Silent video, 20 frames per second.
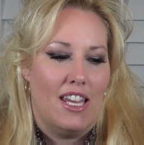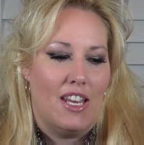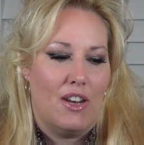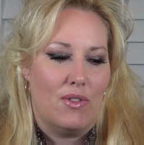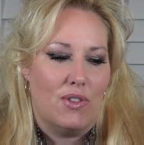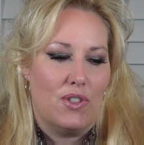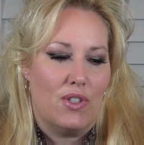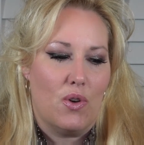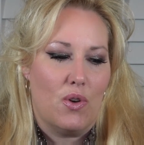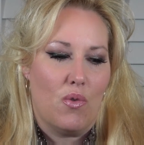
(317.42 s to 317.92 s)

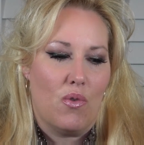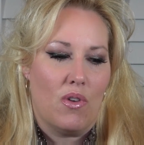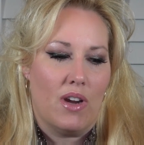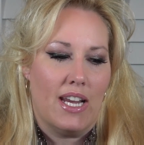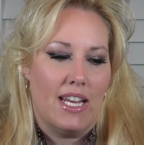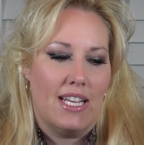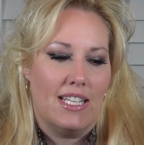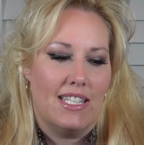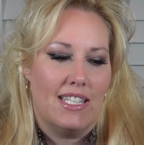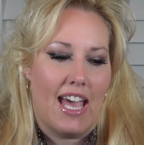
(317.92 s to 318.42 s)

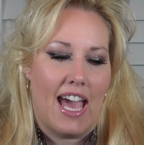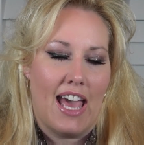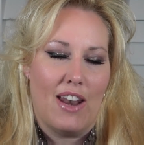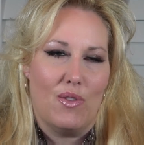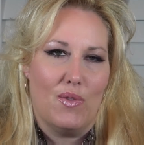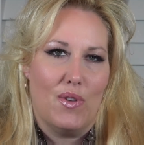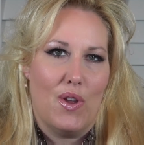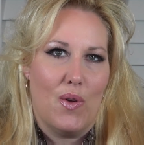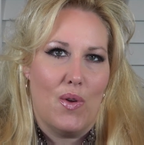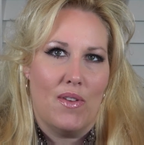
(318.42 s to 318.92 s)
stories, I
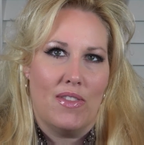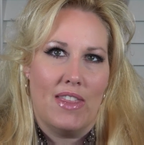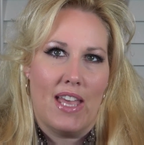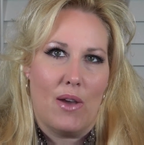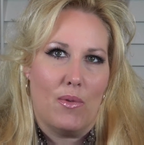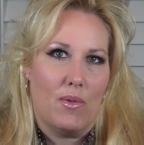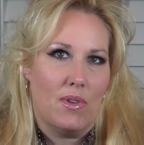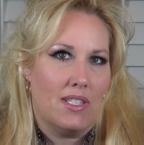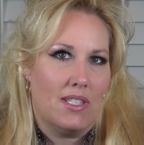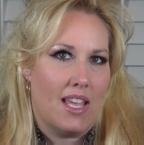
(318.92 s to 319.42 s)
don't know if
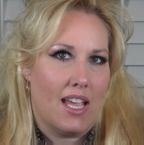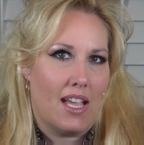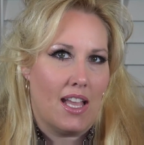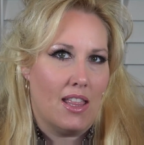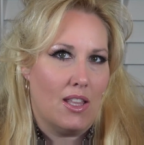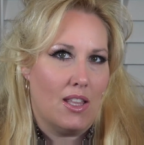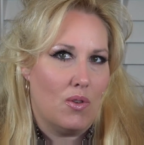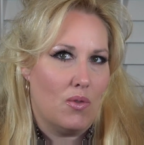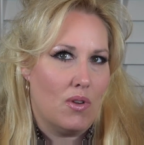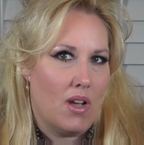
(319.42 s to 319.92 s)
that was like a
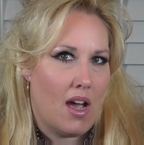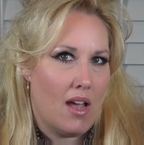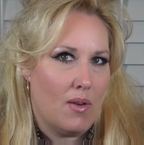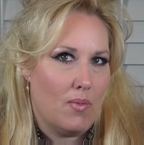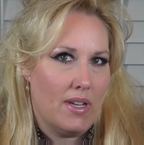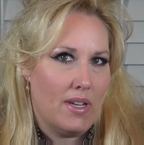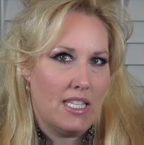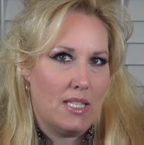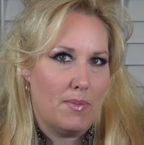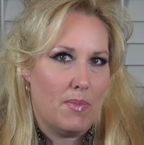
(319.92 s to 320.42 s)
little God
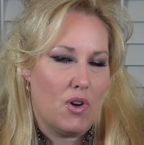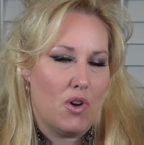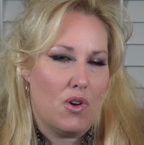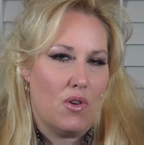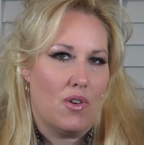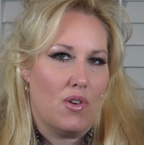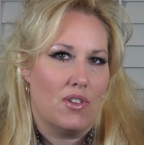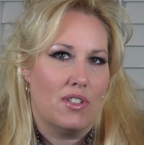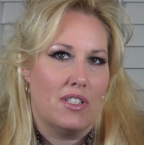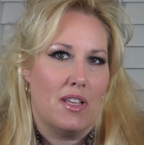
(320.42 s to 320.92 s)

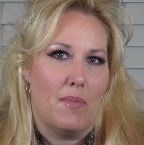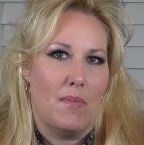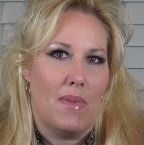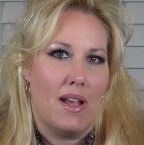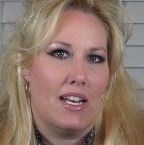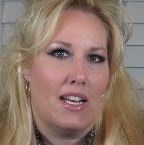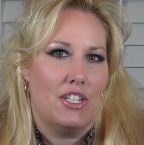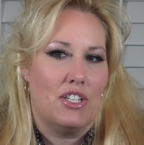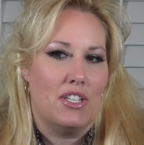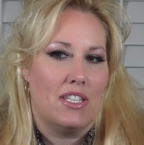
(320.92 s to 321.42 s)
whisper or
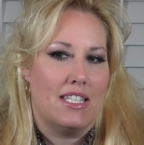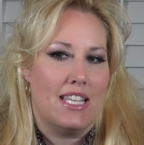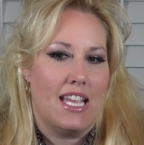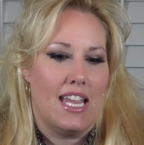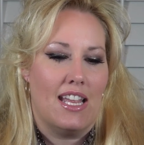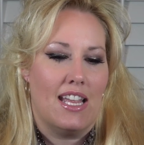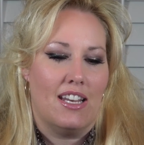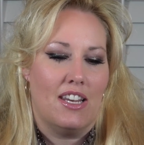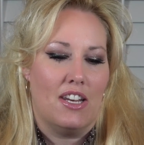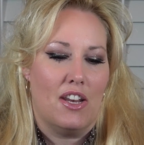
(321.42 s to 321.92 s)
somebody just
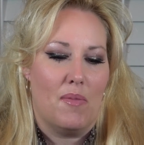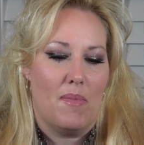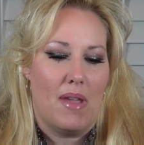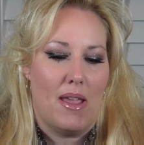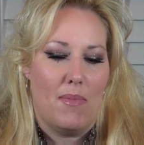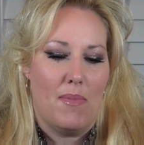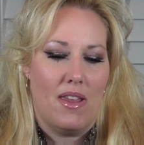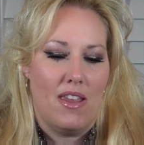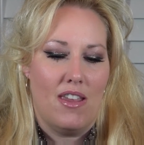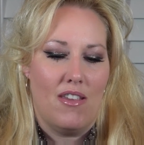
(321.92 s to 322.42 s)
saying,
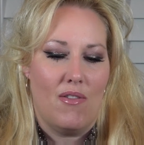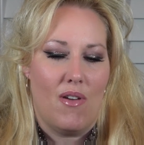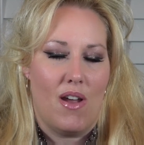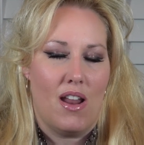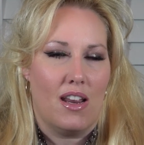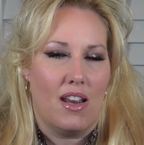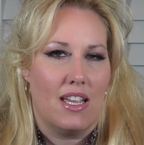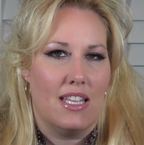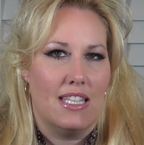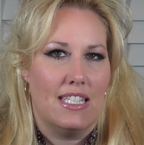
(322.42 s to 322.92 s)
maybe you ought
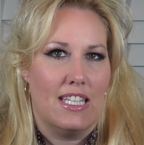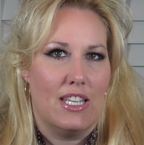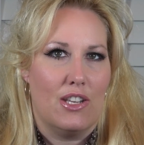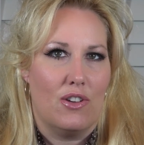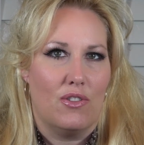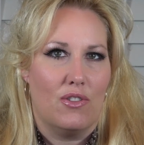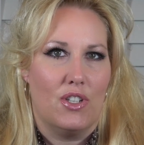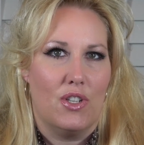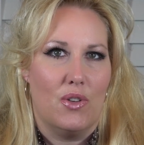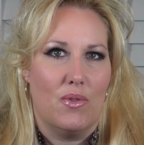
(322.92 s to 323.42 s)
to
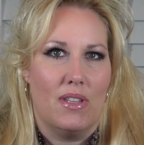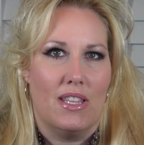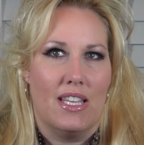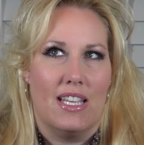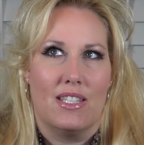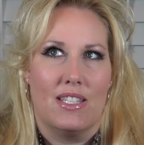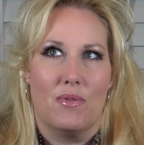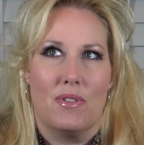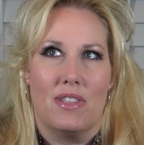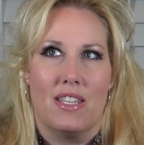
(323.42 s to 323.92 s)
consider doing
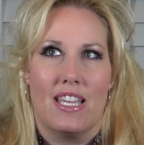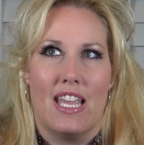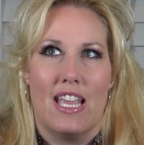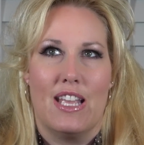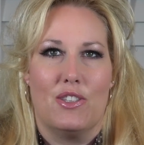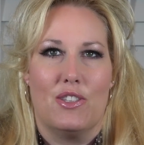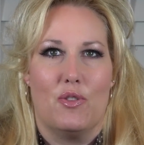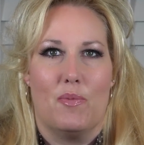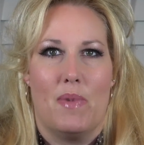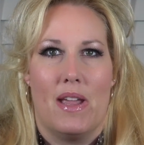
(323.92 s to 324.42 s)
this with the
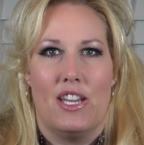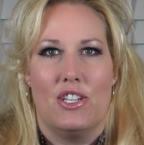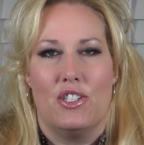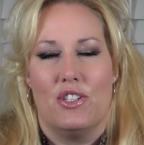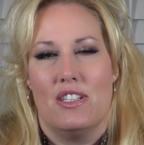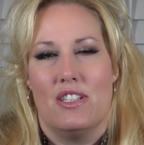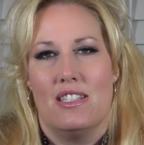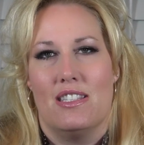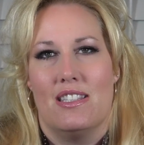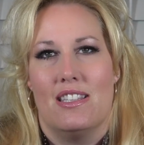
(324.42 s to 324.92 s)
cancer
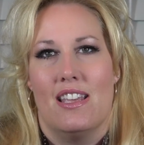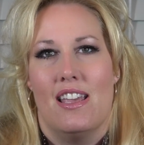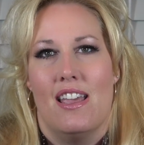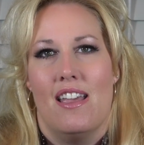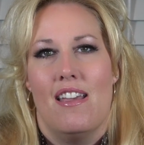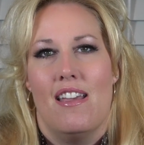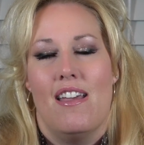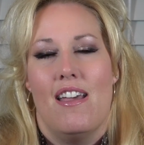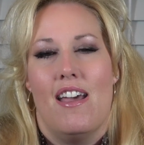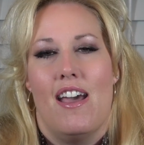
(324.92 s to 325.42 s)
patients,
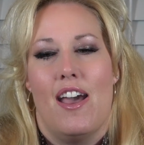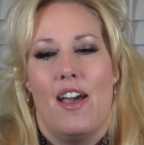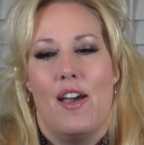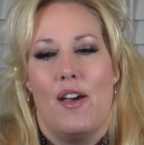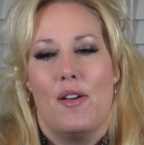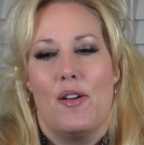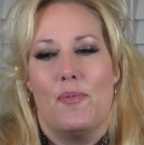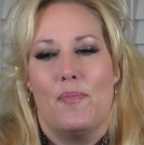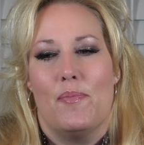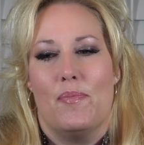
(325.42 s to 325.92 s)

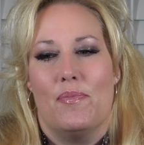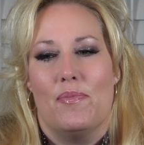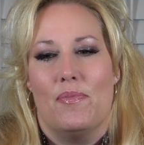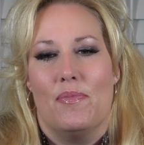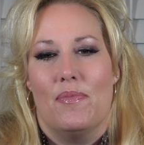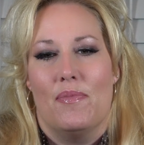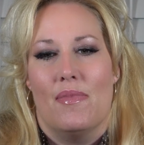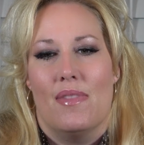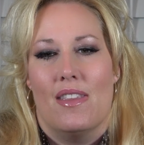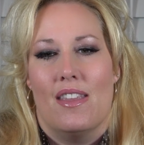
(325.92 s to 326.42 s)

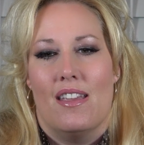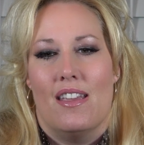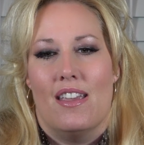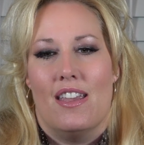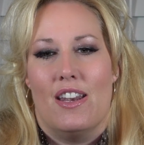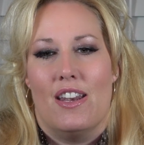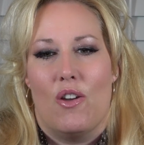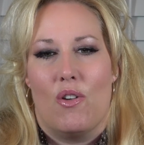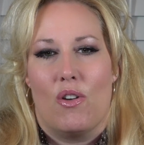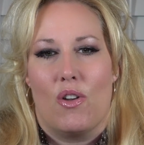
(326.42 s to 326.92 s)

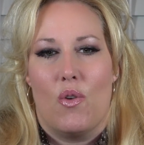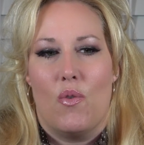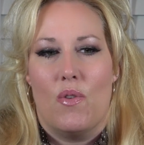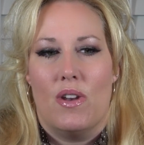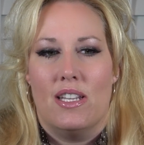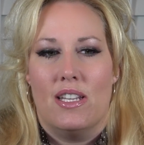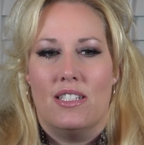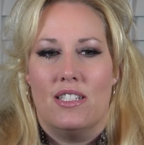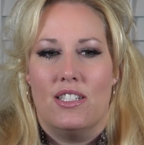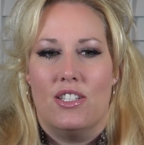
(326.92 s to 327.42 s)
or going
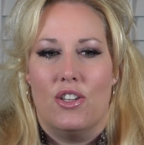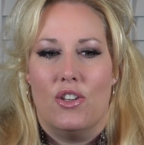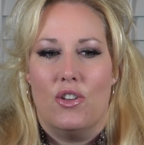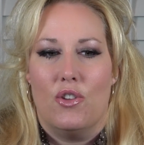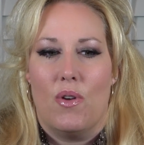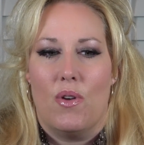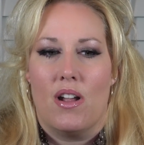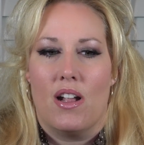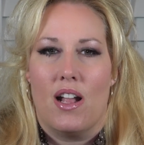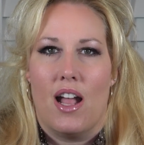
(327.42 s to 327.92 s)

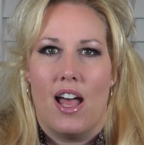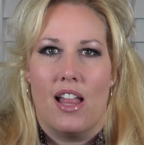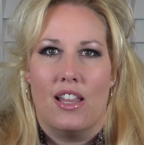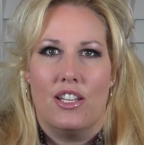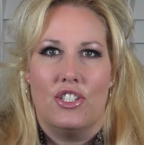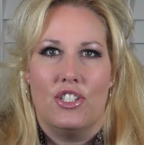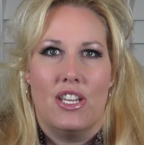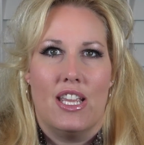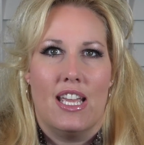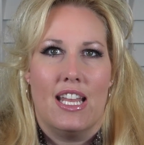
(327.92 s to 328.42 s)
into
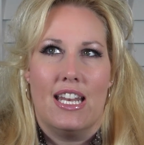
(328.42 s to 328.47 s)
oncology.